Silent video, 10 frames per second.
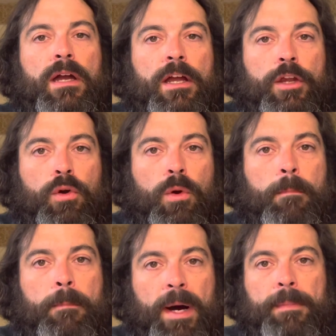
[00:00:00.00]
your
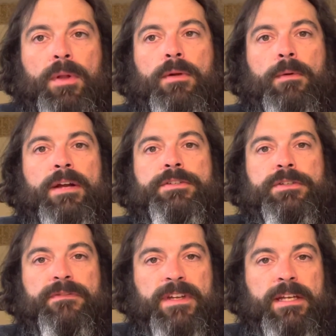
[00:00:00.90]
bubble around
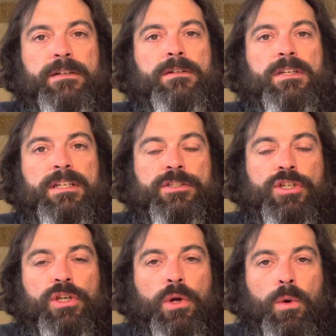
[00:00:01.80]
your vehicle is
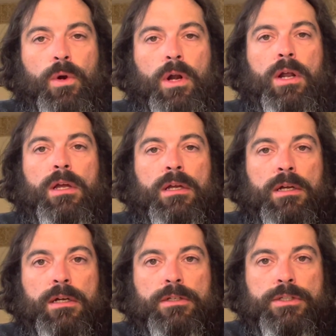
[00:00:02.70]
your
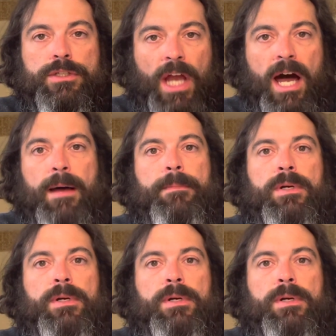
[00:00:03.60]
job.